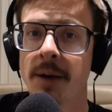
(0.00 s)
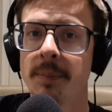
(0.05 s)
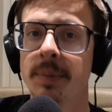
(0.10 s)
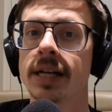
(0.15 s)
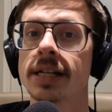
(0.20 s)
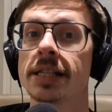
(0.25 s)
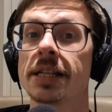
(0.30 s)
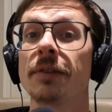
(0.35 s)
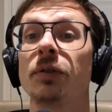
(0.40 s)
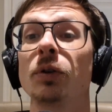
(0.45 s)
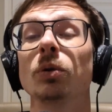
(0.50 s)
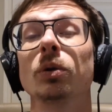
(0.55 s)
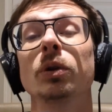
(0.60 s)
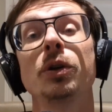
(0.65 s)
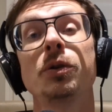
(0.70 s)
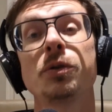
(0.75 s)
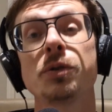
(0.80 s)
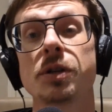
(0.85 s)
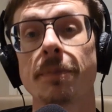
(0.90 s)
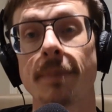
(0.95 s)
because if you
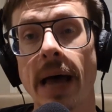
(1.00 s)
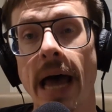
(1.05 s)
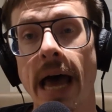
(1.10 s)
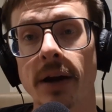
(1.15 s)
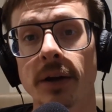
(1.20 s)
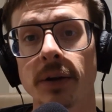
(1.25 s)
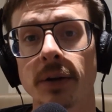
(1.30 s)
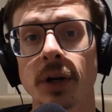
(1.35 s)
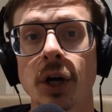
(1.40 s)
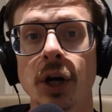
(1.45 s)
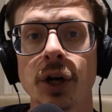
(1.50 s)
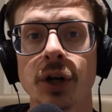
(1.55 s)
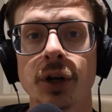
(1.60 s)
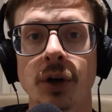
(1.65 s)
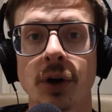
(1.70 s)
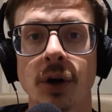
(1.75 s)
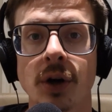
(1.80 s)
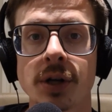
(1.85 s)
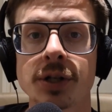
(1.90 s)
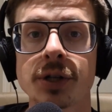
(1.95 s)
lose a battle,
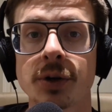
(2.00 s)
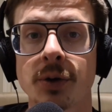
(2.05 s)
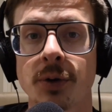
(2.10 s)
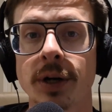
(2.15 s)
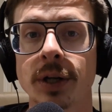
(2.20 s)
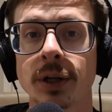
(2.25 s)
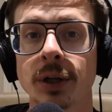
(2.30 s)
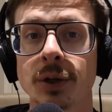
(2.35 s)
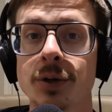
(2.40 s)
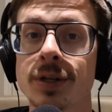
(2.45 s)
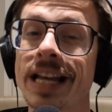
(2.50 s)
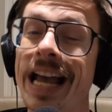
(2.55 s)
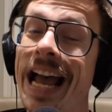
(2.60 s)
you're also going to lose